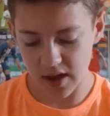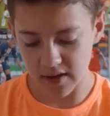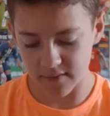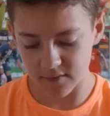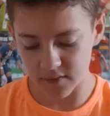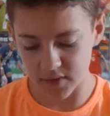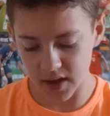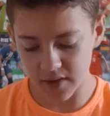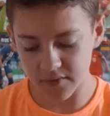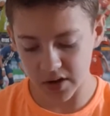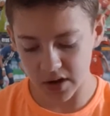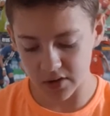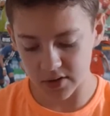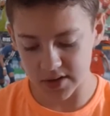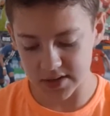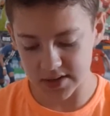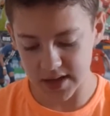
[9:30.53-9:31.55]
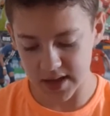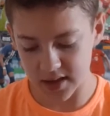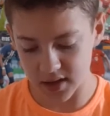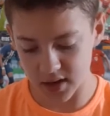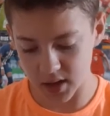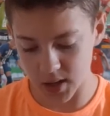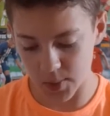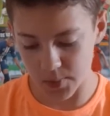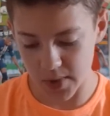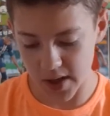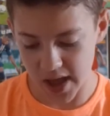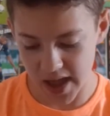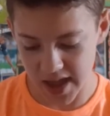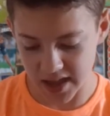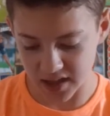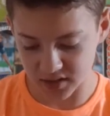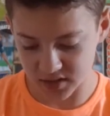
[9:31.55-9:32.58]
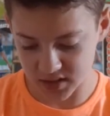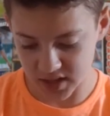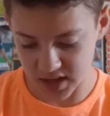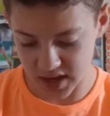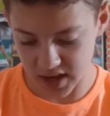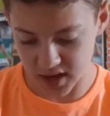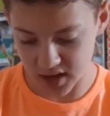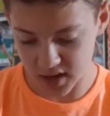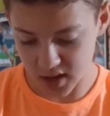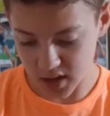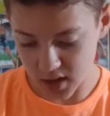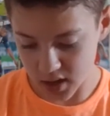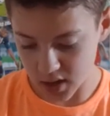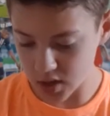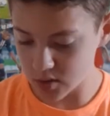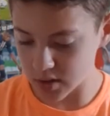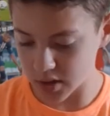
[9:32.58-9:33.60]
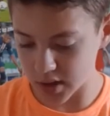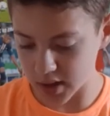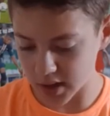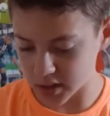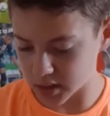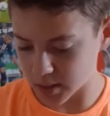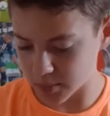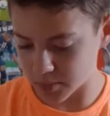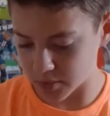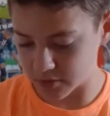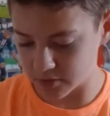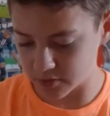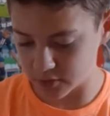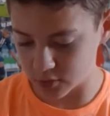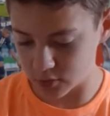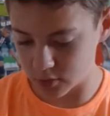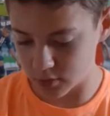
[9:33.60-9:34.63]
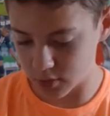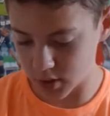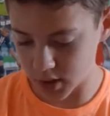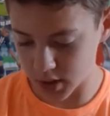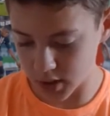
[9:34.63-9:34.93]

And Jan Valerie's taken number 18. Who's had that before?